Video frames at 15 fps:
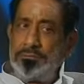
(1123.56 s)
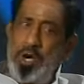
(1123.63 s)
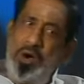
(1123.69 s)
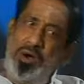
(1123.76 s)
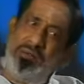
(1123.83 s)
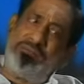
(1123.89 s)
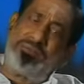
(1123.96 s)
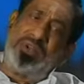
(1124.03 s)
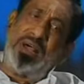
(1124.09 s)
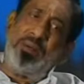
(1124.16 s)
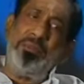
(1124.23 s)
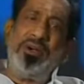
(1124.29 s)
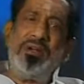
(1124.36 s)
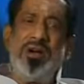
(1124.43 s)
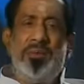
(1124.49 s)
No,
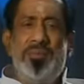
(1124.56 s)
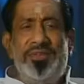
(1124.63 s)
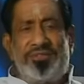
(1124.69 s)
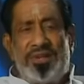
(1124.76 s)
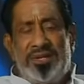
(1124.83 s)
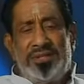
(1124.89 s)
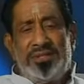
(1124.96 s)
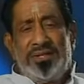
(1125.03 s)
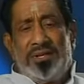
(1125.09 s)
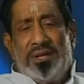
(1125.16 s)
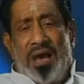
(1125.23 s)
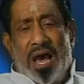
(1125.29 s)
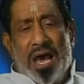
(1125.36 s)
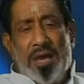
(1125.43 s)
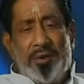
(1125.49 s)
Tamil Nadu means
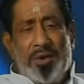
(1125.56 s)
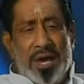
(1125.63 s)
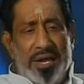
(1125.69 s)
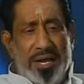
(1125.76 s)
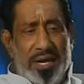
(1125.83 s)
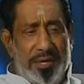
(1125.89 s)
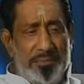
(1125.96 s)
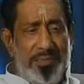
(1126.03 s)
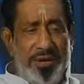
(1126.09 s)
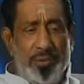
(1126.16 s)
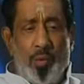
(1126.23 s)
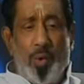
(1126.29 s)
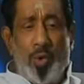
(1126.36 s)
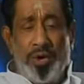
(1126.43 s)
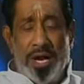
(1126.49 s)
I got my
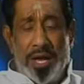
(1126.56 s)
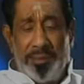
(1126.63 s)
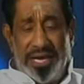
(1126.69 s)
own,